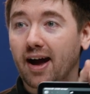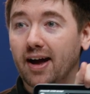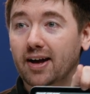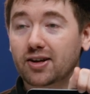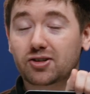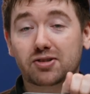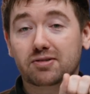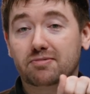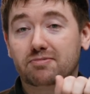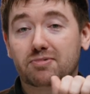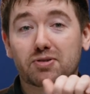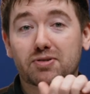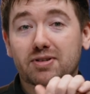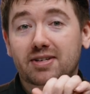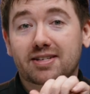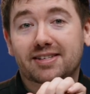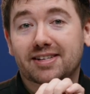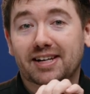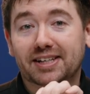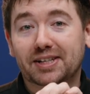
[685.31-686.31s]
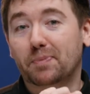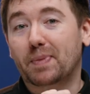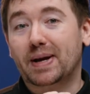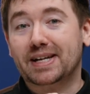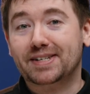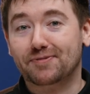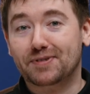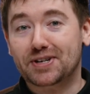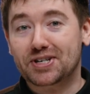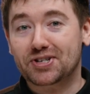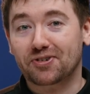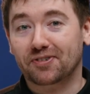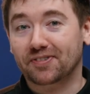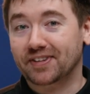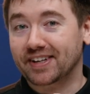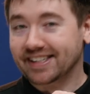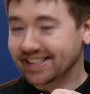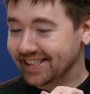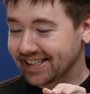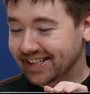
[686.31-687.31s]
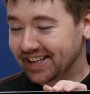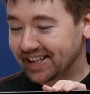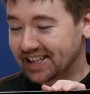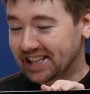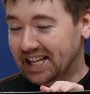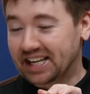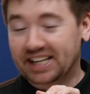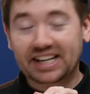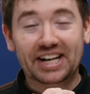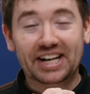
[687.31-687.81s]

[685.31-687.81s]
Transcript: it's just this is like the best feature of this. Like